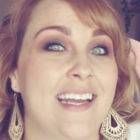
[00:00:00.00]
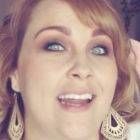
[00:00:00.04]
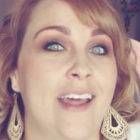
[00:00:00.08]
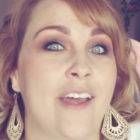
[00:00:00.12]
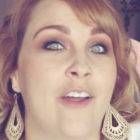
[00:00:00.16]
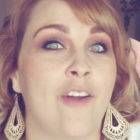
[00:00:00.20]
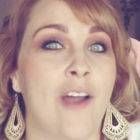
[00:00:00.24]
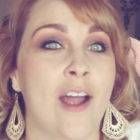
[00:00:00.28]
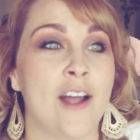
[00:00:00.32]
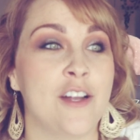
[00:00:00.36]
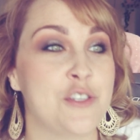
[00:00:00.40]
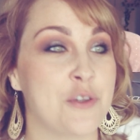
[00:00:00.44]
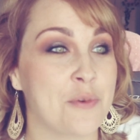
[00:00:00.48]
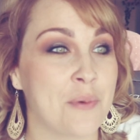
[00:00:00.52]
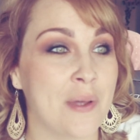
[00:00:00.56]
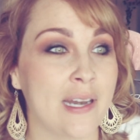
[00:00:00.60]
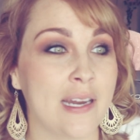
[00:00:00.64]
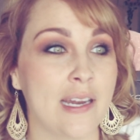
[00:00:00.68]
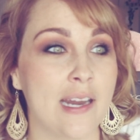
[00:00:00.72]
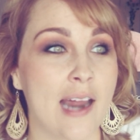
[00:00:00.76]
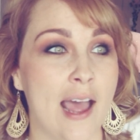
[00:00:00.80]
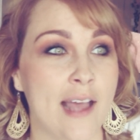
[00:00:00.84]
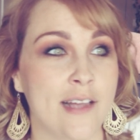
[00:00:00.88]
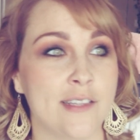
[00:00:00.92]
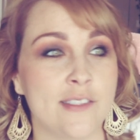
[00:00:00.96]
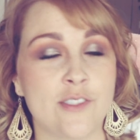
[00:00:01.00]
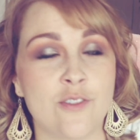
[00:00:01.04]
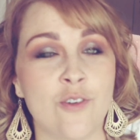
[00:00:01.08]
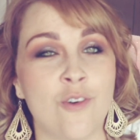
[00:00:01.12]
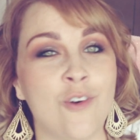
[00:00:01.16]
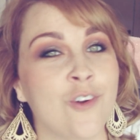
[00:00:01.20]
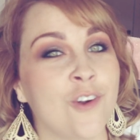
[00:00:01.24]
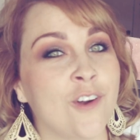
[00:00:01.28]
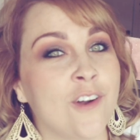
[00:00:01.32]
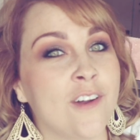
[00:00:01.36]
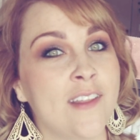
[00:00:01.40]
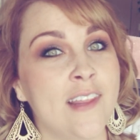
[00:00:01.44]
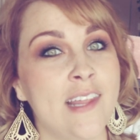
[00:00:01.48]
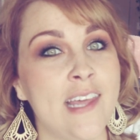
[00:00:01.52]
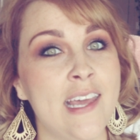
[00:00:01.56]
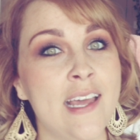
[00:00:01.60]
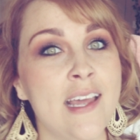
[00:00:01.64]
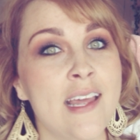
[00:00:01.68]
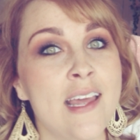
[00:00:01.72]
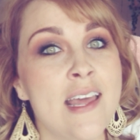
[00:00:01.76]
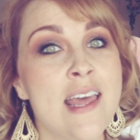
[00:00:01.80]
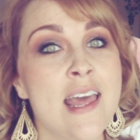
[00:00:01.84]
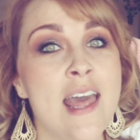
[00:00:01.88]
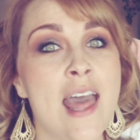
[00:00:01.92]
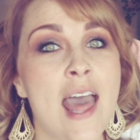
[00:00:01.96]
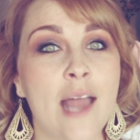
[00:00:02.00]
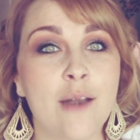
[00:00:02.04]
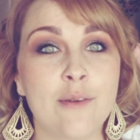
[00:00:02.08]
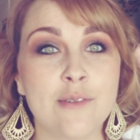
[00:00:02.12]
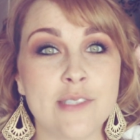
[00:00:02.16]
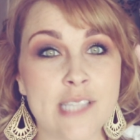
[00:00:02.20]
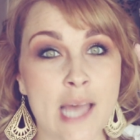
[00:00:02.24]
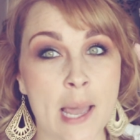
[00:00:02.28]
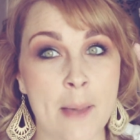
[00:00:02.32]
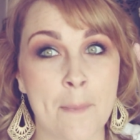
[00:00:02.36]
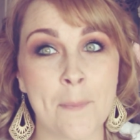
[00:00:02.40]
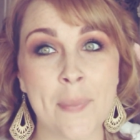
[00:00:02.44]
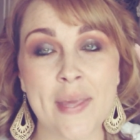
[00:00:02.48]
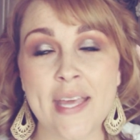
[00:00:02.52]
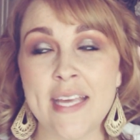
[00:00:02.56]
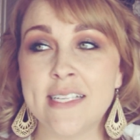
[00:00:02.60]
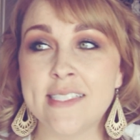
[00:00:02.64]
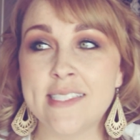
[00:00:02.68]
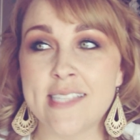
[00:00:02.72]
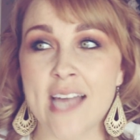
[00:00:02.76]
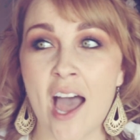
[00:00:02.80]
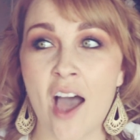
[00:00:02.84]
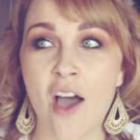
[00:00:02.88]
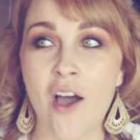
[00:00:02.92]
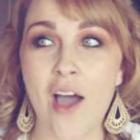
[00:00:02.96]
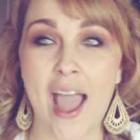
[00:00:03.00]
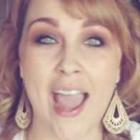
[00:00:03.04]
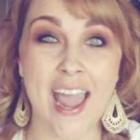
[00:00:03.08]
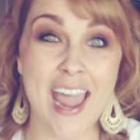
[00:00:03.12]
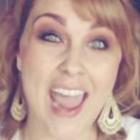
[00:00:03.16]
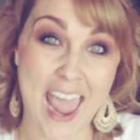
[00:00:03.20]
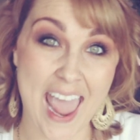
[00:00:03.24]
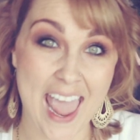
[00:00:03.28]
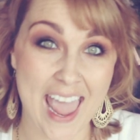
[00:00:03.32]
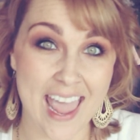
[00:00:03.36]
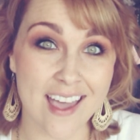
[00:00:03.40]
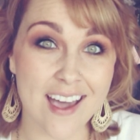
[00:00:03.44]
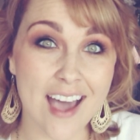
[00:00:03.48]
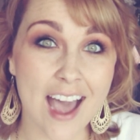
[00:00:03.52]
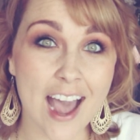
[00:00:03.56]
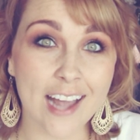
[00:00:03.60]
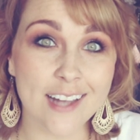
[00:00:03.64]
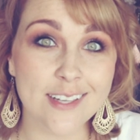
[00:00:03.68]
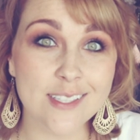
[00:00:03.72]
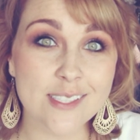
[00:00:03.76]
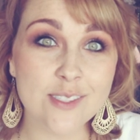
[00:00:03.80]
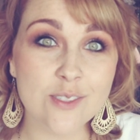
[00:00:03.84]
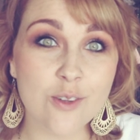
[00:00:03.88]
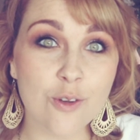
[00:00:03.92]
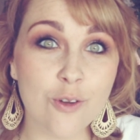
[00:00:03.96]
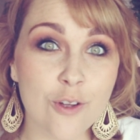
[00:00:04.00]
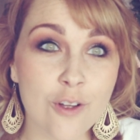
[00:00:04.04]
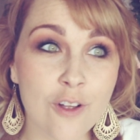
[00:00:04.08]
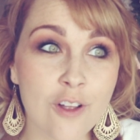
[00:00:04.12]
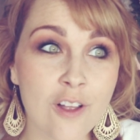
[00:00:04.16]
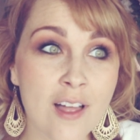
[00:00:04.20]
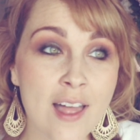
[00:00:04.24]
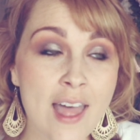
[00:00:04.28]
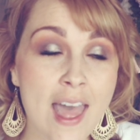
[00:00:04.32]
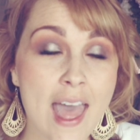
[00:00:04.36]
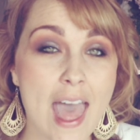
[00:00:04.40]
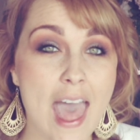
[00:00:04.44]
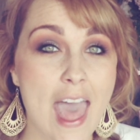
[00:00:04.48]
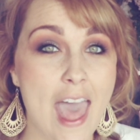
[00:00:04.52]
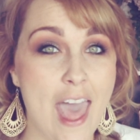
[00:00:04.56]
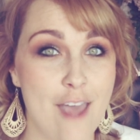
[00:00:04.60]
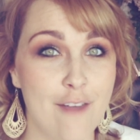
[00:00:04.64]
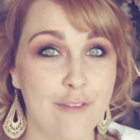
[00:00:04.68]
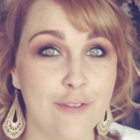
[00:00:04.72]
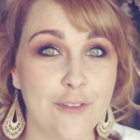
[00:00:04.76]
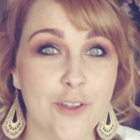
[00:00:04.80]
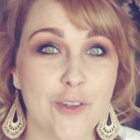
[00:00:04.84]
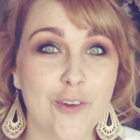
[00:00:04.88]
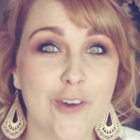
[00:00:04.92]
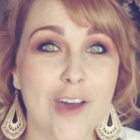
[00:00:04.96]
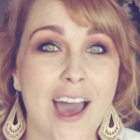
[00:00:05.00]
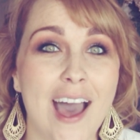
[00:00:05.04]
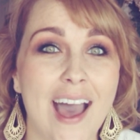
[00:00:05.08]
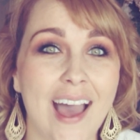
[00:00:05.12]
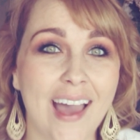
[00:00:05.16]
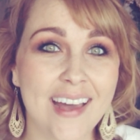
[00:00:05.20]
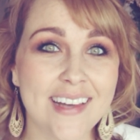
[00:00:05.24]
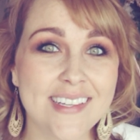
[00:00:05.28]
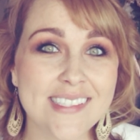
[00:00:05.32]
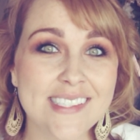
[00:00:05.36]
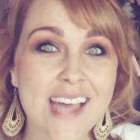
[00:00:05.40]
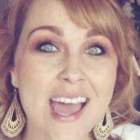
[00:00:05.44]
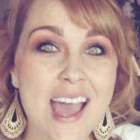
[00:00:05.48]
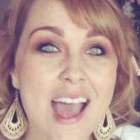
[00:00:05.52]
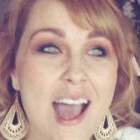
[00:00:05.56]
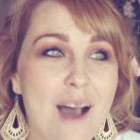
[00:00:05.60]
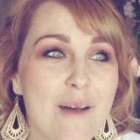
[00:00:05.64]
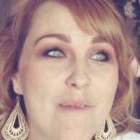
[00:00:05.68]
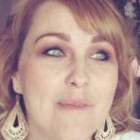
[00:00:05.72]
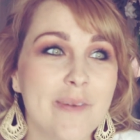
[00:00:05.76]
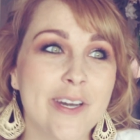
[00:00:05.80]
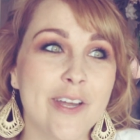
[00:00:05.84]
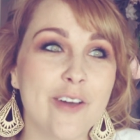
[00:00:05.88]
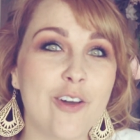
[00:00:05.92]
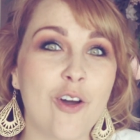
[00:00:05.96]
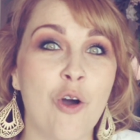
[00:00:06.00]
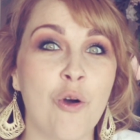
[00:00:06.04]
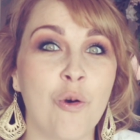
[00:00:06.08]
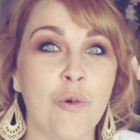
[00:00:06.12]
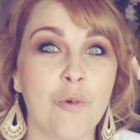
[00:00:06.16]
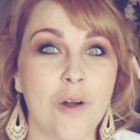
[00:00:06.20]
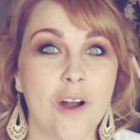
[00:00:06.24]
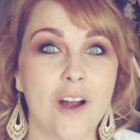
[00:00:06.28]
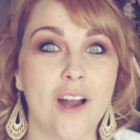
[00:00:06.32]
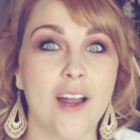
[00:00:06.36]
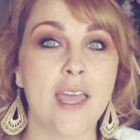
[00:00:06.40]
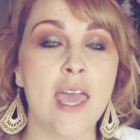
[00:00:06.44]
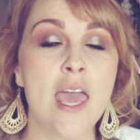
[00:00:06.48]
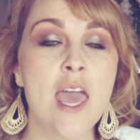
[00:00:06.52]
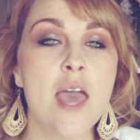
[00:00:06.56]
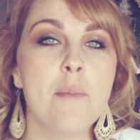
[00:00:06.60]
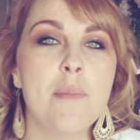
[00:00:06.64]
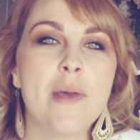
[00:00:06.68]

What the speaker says: I graduated high school early and it was like, peace out, I hate high school, F you guys, I'm gonna go work.